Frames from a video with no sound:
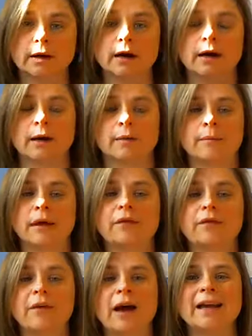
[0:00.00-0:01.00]

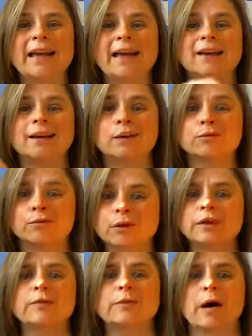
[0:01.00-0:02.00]
if I can't get rid
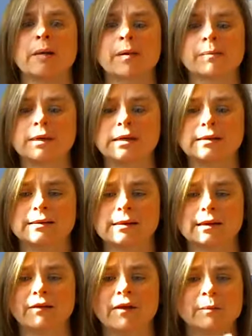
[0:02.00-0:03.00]
of a pop-up
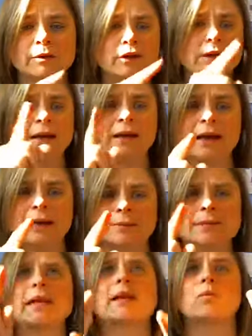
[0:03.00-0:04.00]
easy, if I'm looking and
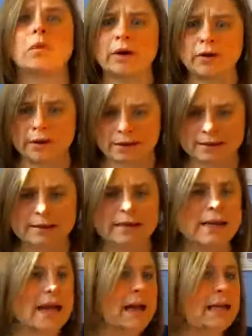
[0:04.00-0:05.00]
it's like, where is the
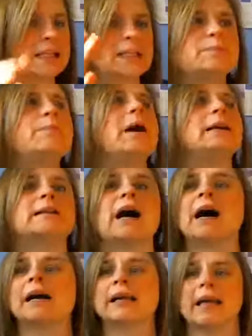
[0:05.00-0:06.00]
X button?
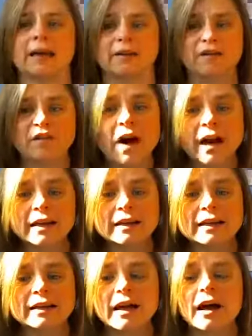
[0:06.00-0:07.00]
I can't find
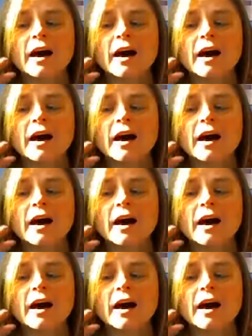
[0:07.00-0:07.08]
it.